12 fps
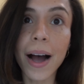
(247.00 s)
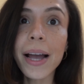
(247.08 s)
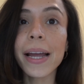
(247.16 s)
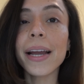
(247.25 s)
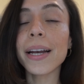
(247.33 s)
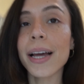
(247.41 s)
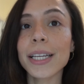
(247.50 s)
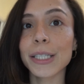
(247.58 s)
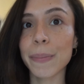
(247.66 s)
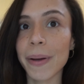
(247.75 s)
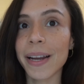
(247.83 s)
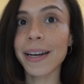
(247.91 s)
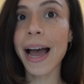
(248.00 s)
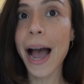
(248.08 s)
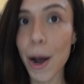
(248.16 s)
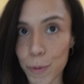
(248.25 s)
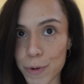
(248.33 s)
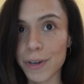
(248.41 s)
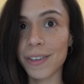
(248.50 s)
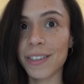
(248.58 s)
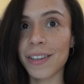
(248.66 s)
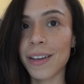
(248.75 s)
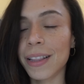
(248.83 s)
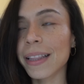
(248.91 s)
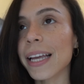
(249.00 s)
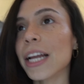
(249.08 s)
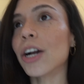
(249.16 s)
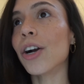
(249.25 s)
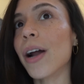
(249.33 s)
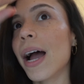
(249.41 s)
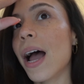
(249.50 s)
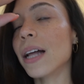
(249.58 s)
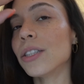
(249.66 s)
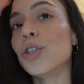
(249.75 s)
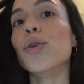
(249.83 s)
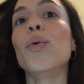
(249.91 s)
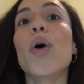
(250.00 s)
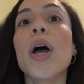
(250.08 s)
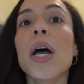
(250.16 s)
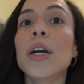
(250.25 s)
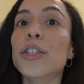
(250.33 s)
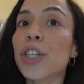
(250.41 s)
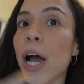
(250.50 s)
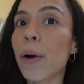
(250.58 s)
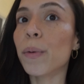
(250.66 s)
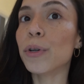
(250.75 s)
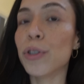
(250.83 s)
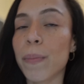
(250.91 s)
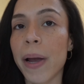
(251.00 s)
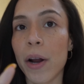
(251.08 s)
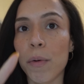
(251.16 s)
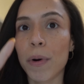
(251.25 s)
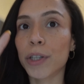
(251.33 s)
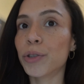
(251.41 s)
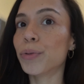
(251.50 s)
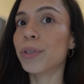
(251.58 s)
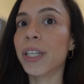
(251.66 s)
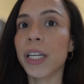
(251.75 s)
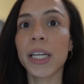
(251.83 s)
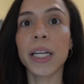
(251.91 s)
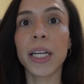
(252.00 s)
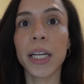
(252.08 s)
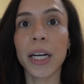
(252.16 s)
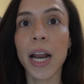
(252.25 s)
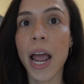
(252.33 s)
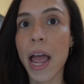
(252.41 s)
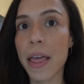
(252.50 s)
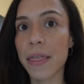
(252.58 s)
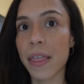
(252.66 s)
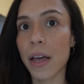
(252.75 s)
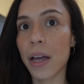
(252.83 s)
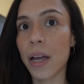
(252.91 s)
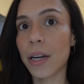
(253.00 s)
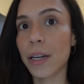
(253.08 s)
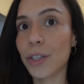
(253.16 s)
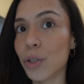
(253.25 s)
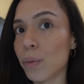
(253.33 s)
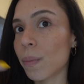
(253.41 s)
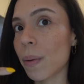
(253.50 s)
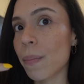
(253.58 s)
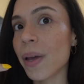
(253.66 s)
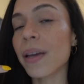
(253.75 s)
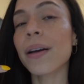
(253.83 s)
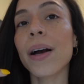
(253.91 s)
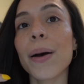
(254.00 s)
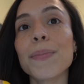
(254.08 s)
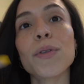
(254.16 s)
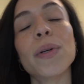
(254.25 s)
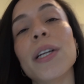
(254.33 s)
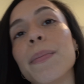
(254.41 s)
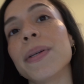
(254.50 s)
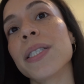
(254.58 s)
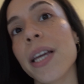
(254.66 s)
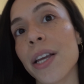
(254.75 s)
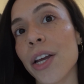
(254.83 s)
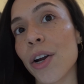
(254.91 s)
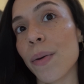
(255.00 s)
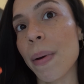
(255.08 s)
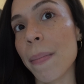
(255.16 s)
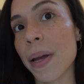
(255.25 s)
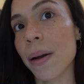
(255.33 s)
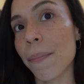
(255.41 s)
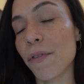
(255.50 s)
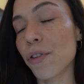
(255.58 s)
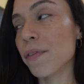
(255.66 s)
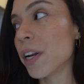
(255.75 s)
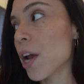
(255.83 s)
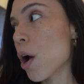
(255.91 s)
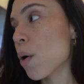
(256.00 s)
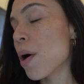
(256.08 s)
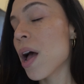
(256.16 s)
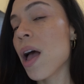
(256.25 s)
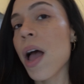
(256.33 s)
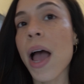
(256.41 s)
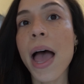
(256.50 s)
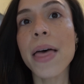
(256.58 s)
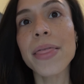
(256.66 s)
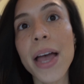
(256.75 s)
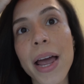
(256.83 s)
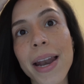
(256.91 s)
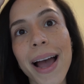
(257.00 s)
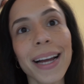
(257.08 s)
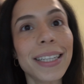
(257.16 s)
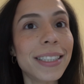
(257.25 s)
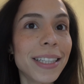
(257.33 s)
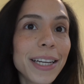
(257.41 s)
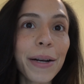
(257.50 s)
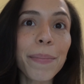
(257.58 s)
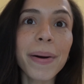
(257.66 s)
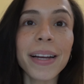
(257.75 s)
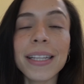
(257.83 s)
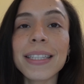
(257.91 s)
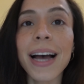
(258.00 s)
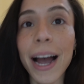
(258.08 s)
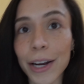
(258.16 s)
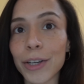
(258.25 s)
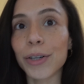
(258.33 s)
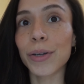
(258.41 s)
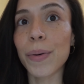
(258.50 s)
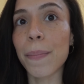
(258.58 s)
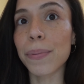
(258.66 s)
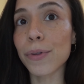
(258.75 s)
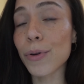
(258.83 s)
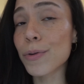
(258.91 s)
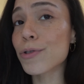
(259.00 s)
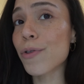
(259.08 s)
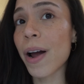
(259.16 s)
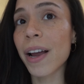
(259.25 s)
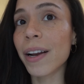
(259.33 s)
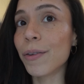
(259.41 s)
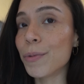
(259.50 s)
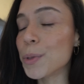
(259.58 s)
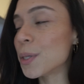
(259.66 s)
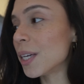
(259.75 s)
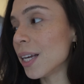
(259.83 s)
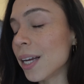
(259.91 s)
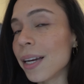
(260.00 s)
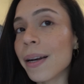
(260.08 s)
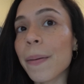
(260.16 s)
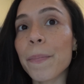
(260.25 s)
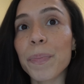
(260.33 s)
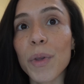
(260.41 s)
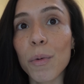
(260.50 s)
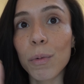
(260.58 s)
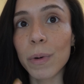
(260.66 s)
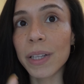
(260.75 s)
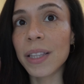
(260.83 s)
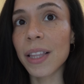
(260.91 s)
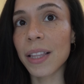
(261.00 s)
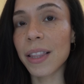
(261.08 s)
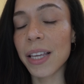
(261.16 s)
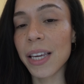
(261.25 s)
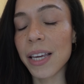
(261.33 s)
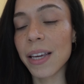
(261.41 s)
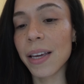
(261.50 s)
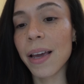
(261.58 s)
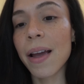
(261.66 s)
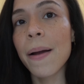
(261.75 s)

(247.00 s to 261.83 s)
It has been hours later. I had to shower, do my hair wash routine, and then do my makeup. So I did my skincare and my makeup for a video. And then I did my entire blow dry routine with the